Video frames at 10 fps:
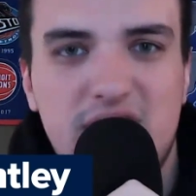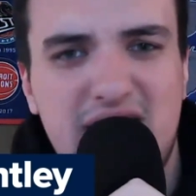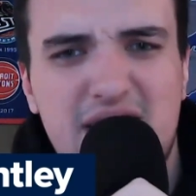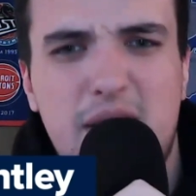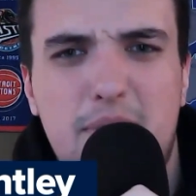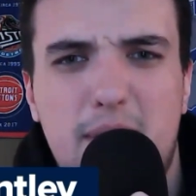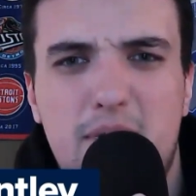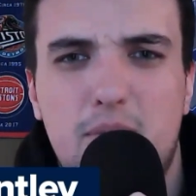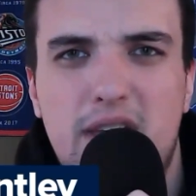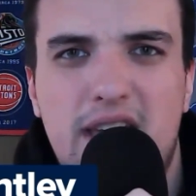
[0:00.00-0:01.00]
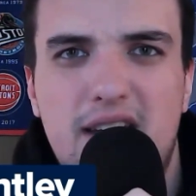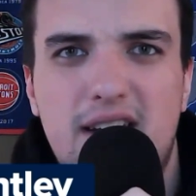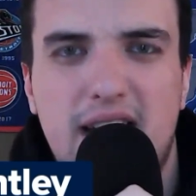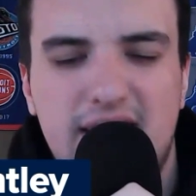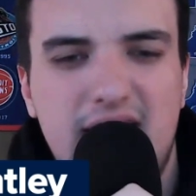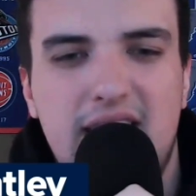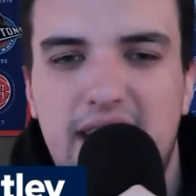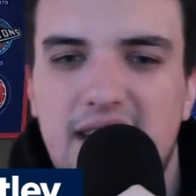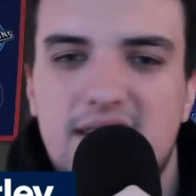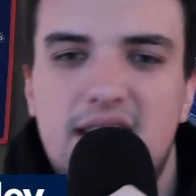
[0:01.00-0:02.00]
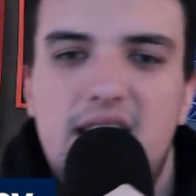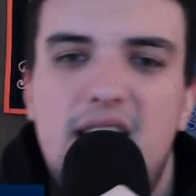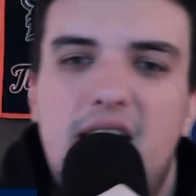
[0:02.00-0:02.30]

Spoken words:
Is that this upcoming weekend? I think it is.